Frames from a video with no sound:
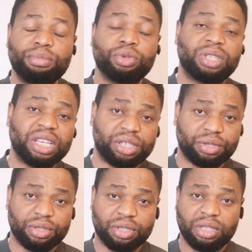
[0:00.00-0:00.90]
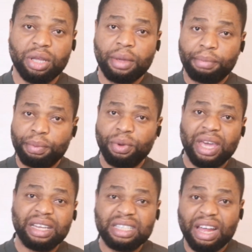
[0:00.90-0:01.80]
mutations. People
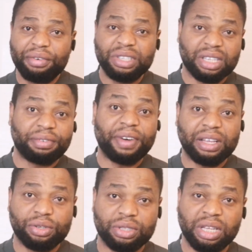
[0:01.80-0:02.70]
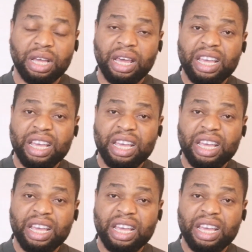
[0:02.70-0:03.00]
get, these are risk factors.